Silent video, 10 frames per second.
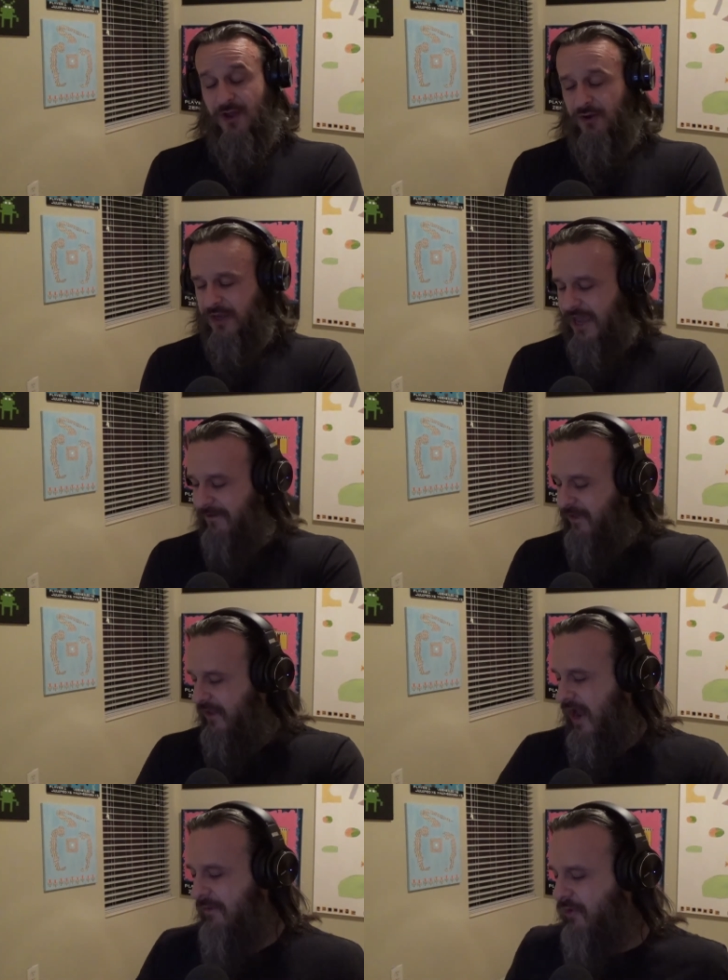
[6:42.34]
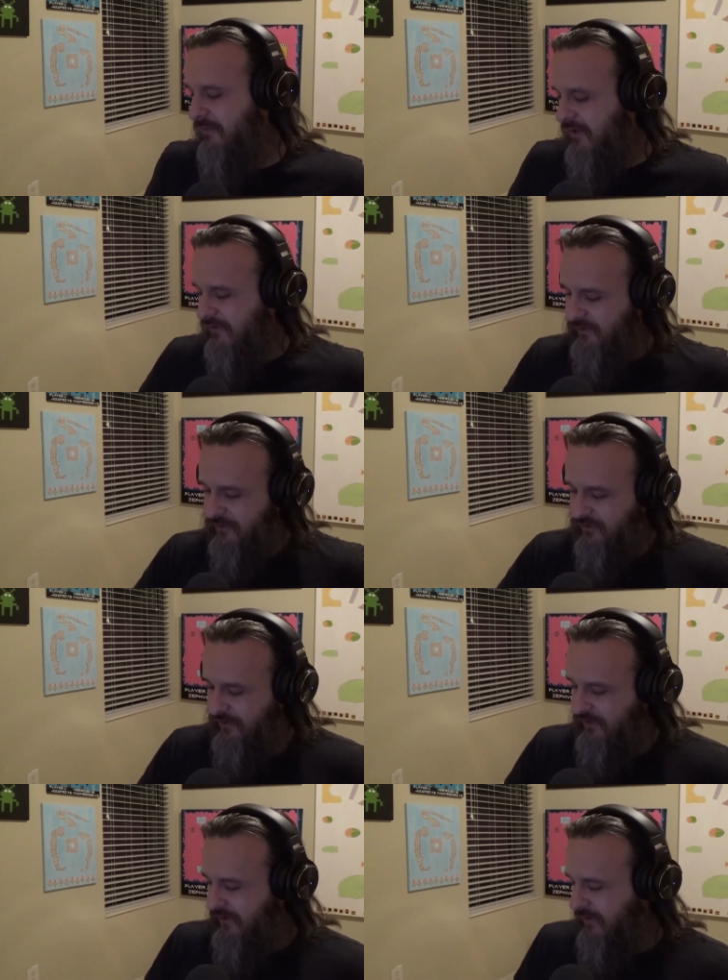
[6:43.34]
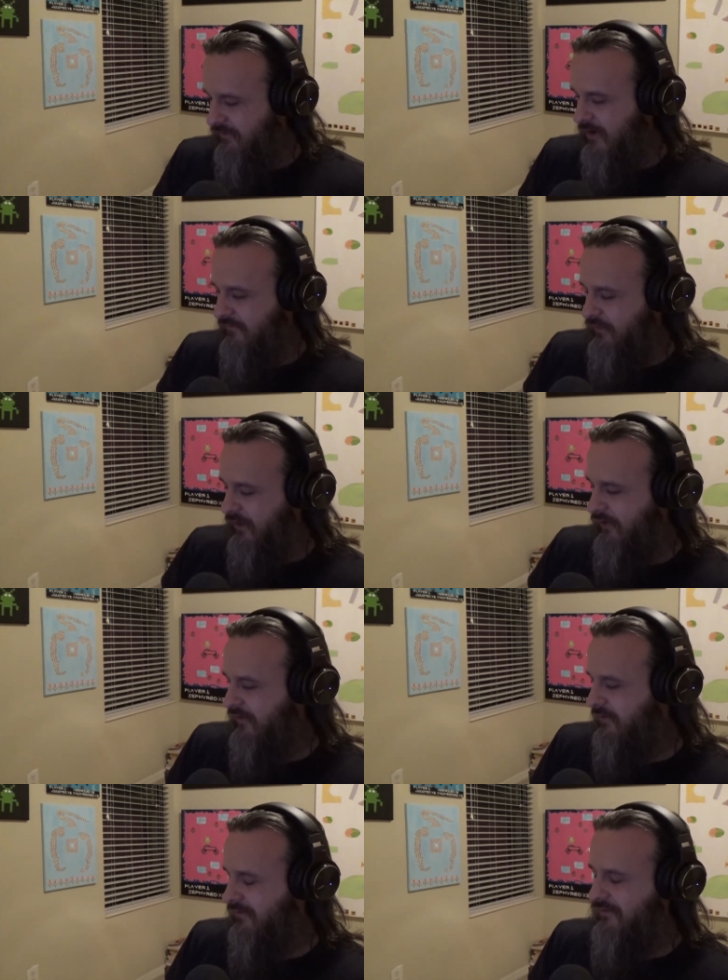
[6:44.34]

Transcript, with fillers: Okay, I'm no business consultant. Ralph Waldo